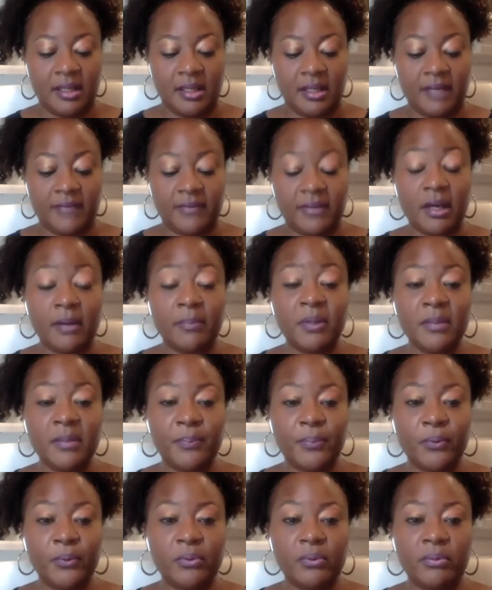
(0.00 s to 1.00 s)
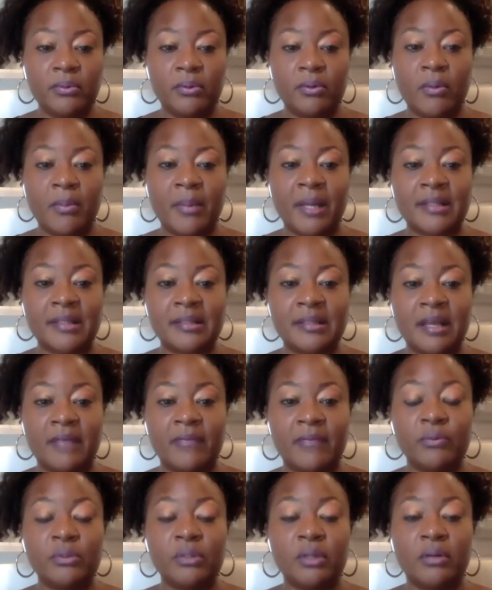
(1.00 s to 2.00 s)
And if there are people on my staff
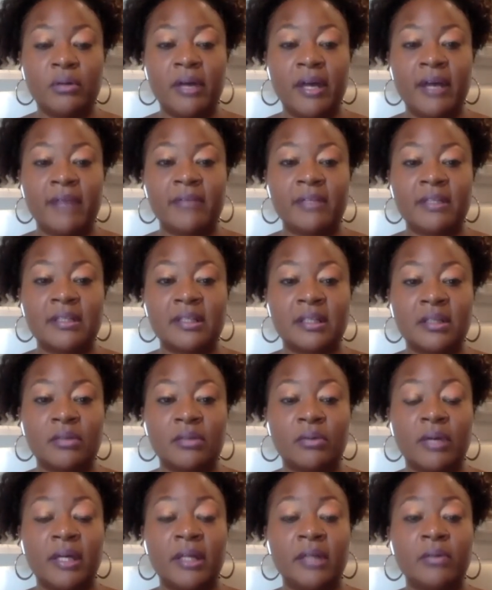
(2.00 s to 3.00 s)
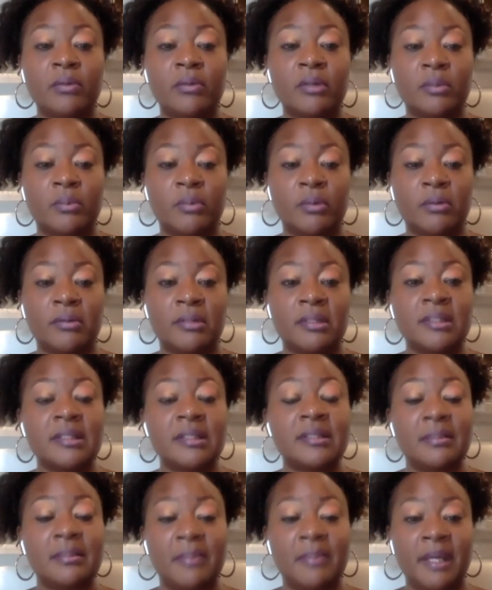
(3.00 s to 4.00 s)
who don't have the skill and or the will, this
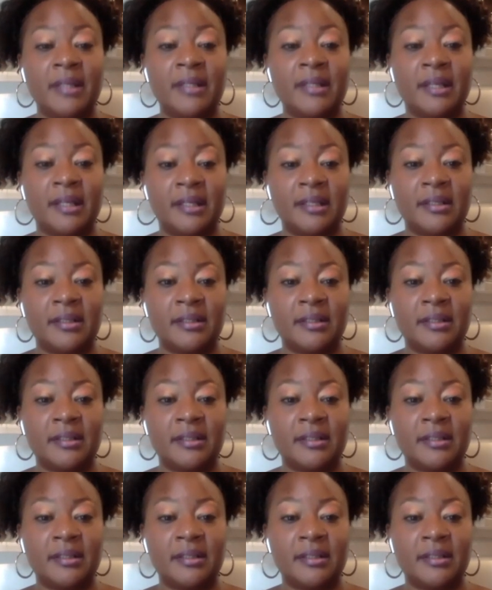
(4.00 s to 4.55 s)
is a mandate.